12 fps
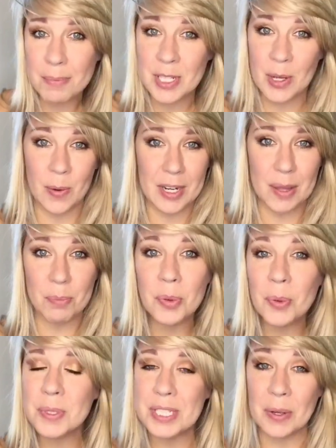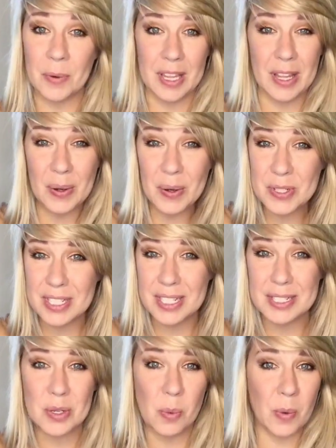to go into the pool, to go into the
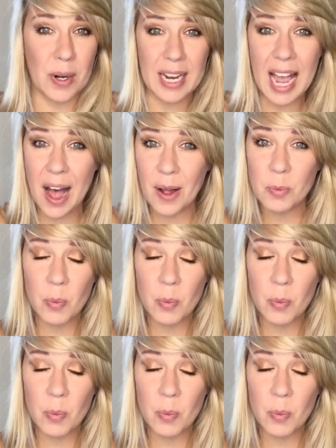ocean, to work out,